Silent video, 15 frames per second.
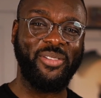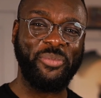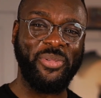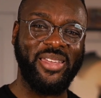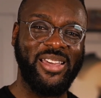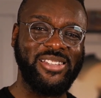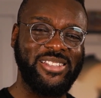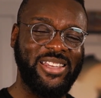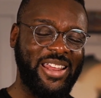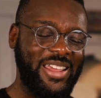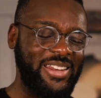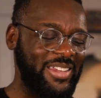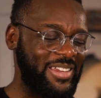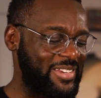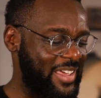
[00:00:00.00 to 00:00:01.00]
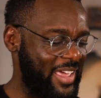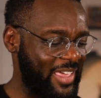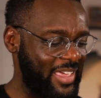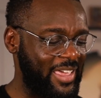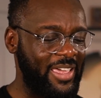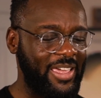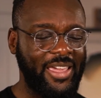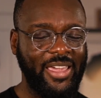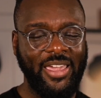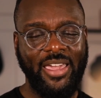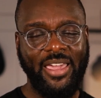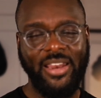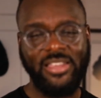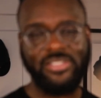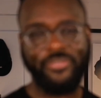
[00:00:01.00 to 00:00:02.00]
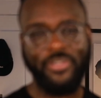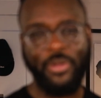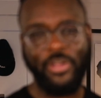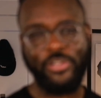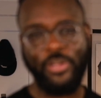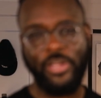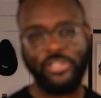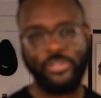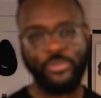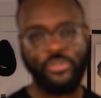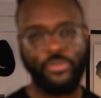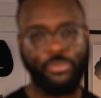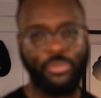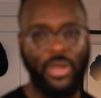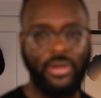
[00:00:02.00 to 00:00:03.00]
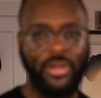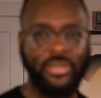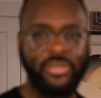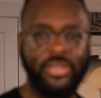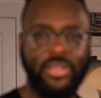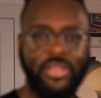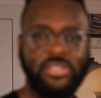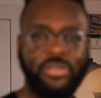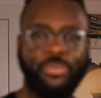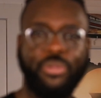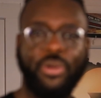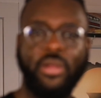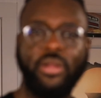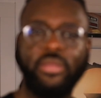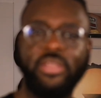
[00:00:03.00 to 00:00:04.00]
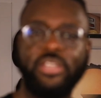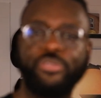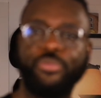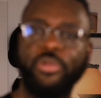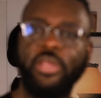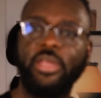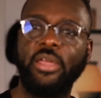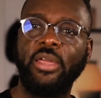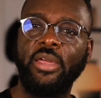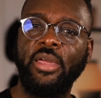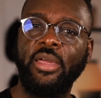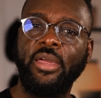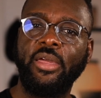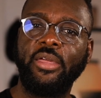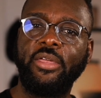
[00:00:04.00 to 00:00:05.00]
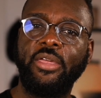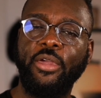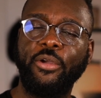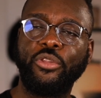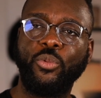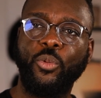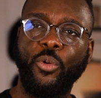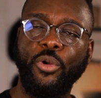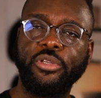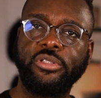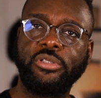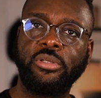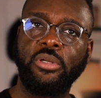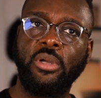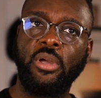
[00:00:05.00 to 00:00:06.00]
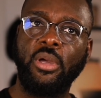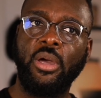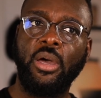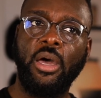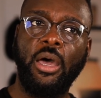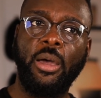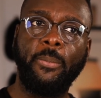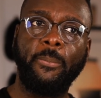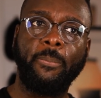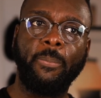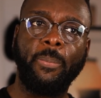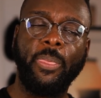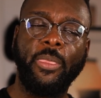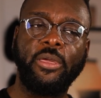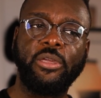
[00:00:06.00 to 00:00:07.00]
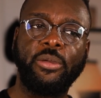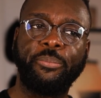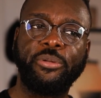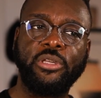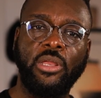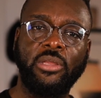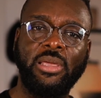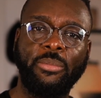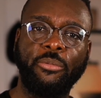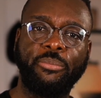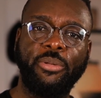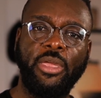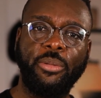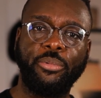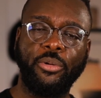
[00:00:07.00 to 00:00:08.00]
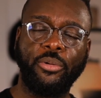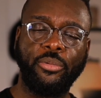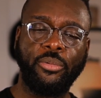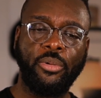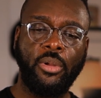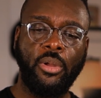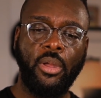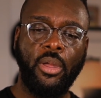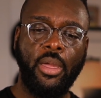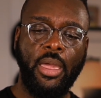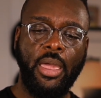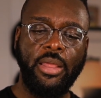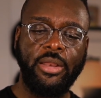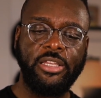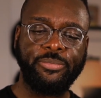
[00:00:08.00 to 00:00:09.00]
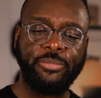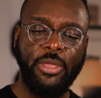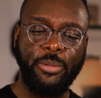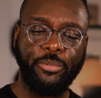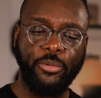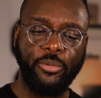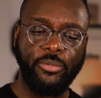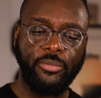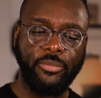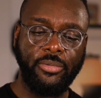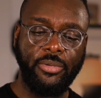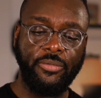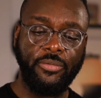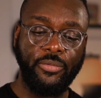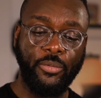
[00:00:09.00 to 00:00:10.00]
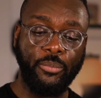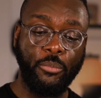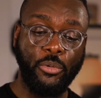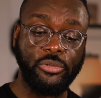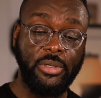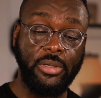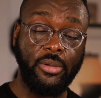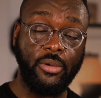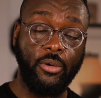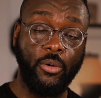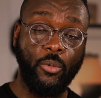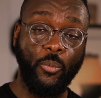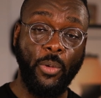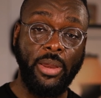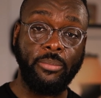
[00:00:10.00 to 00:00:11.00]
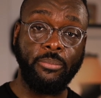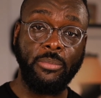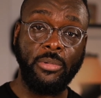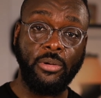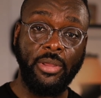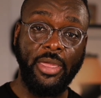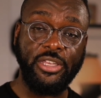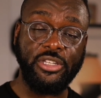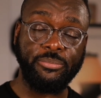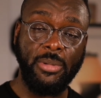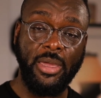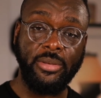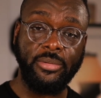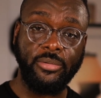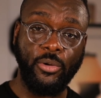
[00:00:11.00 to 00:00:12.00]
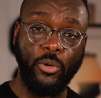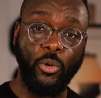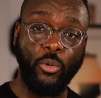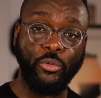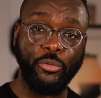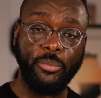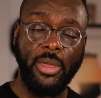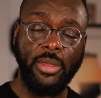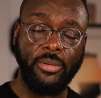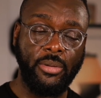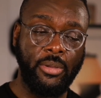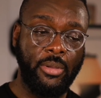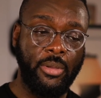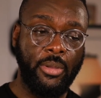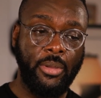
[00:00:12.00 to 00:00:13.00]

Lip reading: Because at the end of the day, it is a very exclusive product. It is a product that's really geared towards a particular type of people. And these people, even though mostly are white middle-aged men or older men,